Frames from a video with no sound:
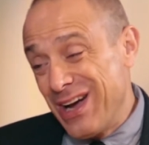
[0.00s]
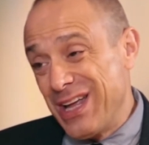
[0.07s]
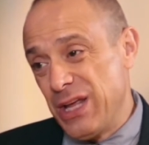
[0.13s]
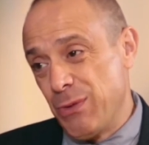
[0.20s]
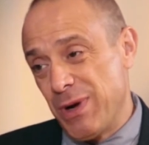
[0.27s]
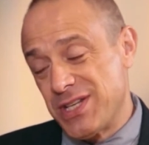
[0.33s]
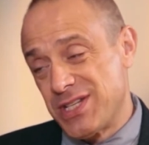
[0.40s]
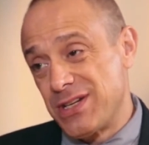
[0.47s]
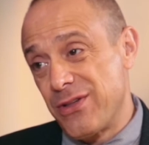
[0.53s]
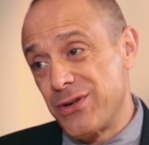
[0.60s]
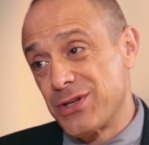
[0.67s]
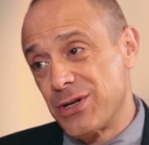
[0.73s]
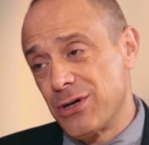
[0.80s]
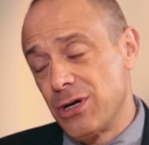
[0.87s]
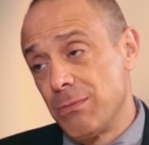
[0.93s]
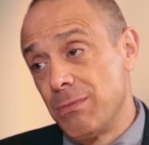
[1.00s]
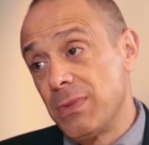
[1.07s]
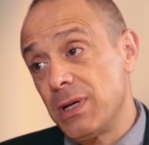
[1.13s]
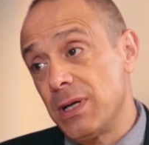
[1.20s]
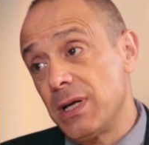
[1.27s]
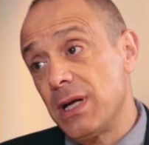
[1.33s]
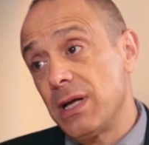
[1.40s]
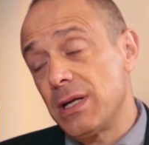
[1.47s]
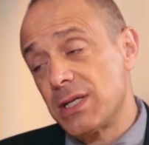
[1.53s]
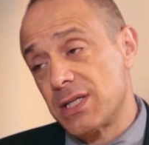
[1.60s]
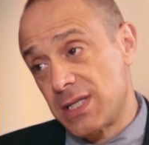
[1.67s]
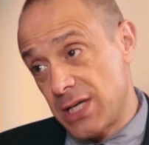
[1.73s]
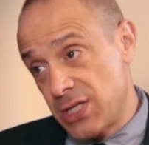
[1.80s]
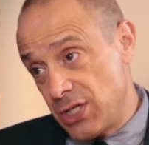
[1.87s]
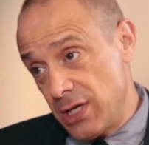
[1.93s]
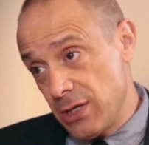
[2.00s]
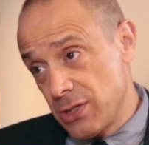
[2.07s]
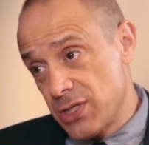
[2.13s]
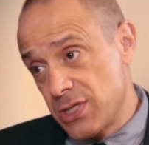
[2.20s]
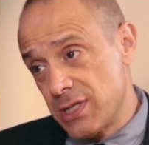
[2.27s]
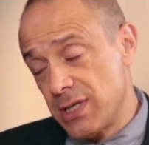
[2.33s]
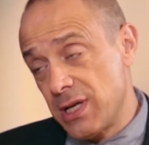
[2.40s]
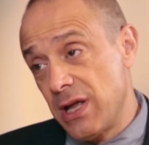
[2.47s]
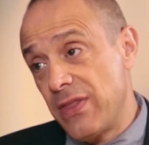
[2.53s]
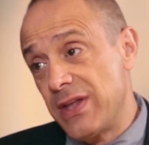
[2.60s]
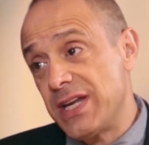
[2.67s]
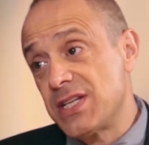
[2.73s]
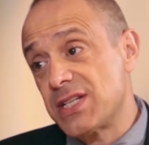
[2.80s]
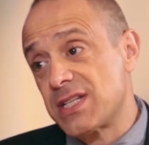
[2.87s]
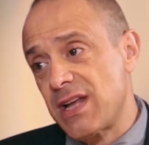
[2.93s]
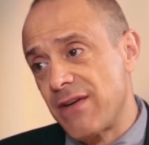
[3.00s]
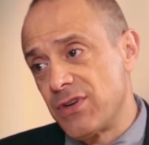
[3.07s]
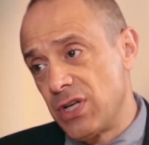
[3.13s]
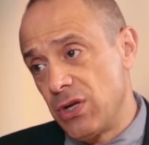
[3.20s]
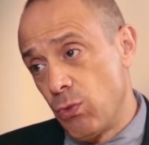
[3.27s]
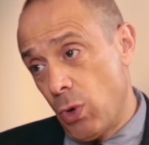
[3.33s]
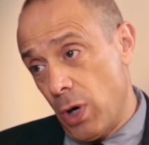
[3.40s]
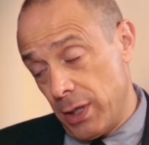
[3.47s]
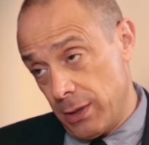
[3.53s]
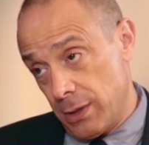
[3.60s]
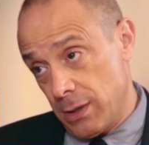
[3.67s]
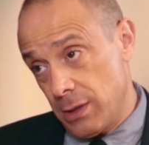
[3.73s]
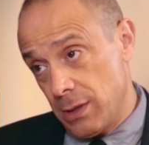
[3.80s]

He wins another term, 6 years, and then he's 71.